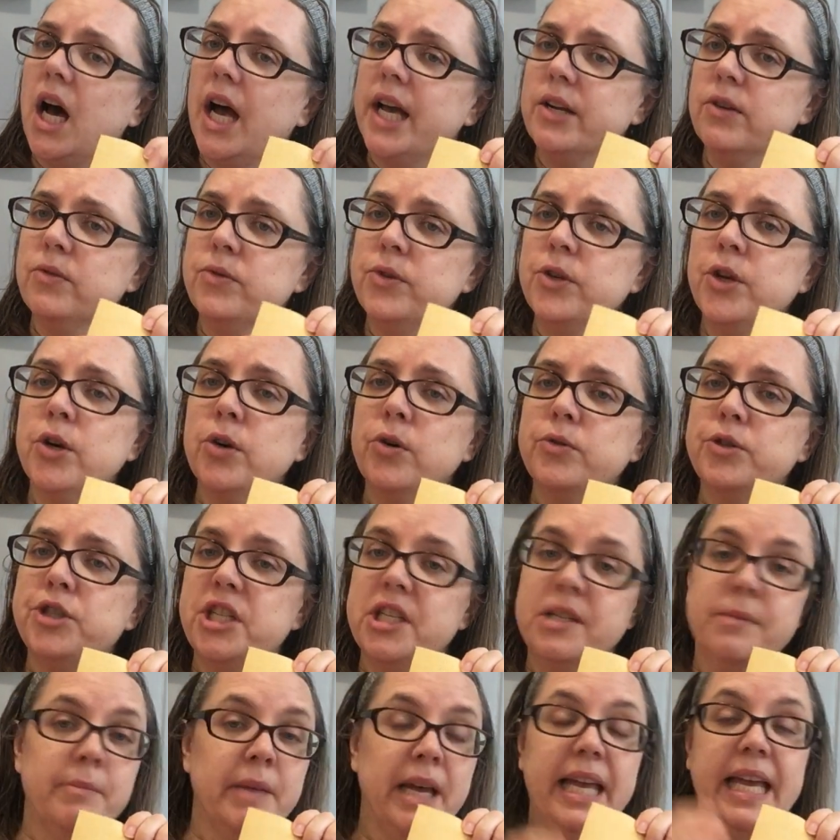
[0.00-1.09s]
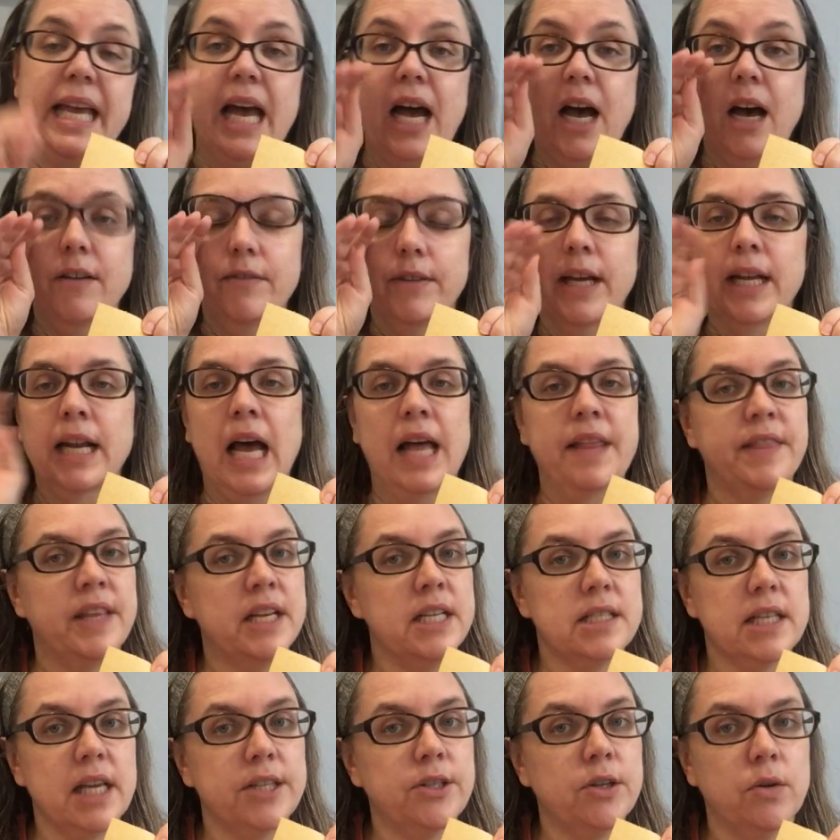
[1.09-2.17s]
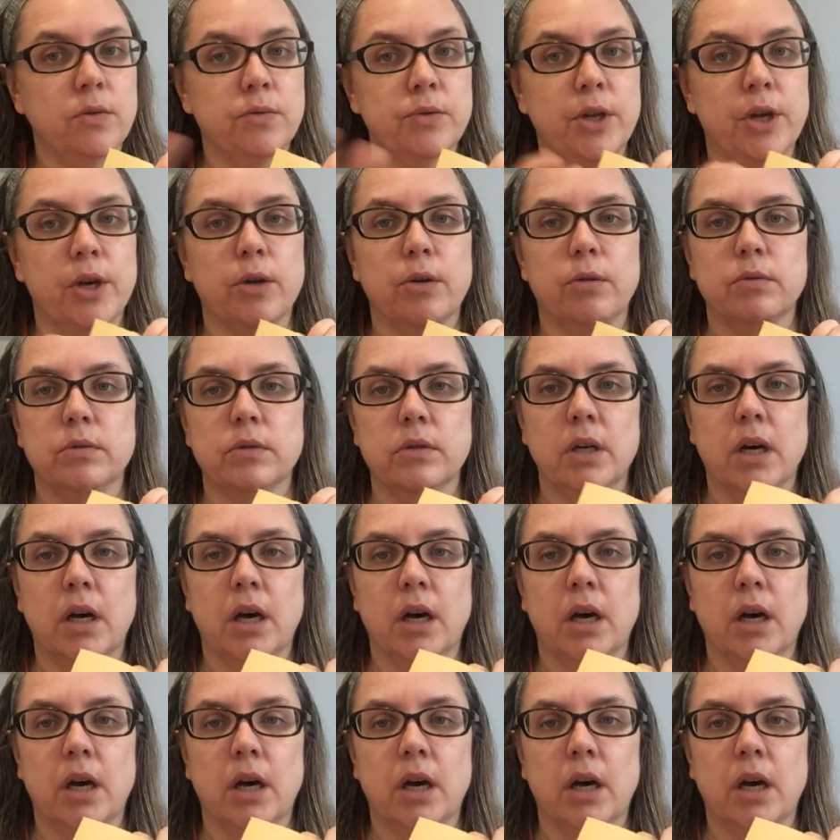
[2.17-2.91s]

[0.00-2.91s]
I don't know. She may have, and this I don't know.